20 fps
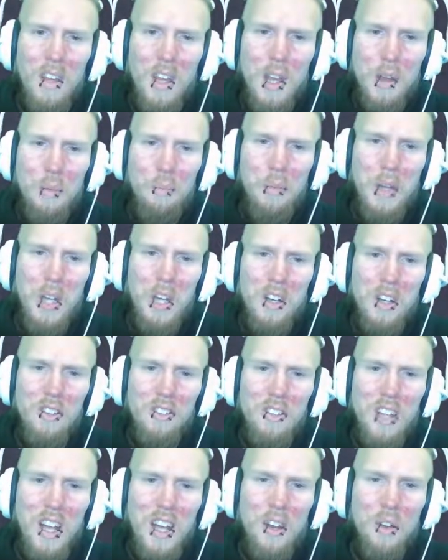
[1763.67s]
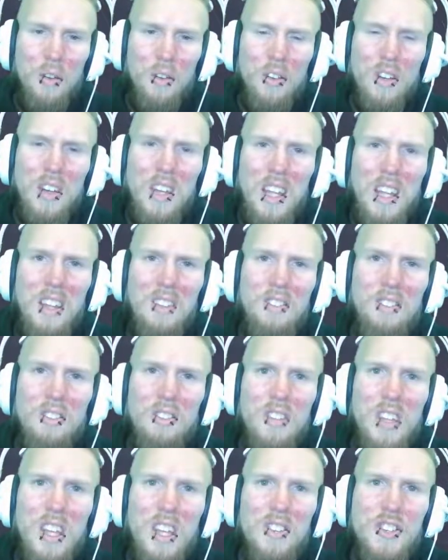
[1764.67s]
because I don't need to
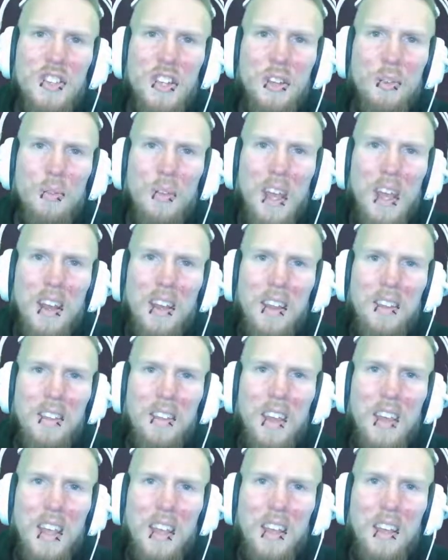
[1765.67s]
teach you anything.